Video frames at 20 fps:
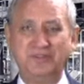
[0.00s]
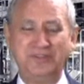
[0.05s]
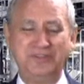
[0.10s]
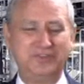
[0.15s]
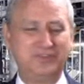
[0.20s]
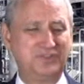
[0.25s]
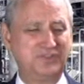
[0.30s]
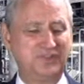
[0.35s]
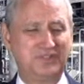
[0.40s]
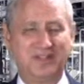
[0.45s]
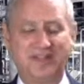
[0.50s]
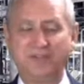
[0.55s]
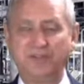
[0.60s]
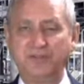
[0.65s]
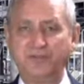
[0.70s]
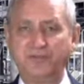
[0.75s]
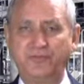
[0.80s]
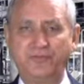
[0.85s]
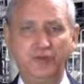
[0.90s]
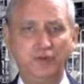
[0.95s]
He just doesn't have
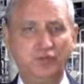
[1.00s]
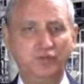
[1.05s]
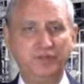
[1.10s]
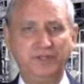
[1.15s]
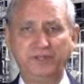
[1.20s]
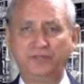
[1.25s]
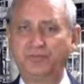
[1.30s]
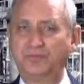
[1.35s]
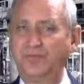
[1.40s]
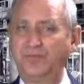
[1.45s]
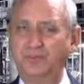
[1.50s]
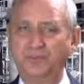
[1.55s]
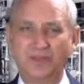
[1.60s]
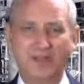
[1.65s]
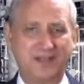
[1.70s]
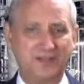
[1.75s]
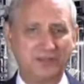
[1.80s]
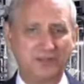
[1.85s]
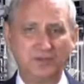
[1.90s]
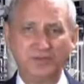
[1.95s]
any food. He's
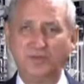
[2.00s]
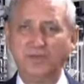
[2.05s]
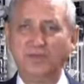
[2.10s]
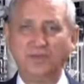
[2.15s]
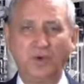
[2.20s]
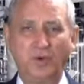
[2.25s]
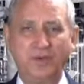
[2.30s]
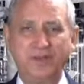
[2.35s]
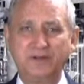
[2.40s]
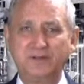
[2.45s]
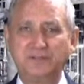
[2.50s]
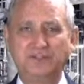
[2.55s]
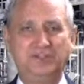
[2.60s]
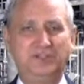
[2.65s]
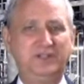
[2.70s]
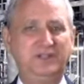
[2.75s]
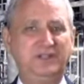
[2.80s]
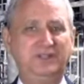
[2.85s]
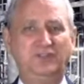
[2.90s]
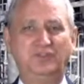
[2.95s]
got no
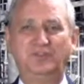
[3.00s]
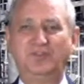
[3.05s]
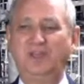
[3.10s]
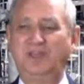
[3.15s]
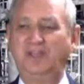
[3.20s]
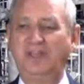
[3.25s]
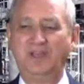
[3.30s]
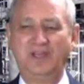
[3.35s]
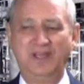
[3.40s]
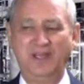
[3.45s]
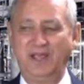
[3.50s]
energy.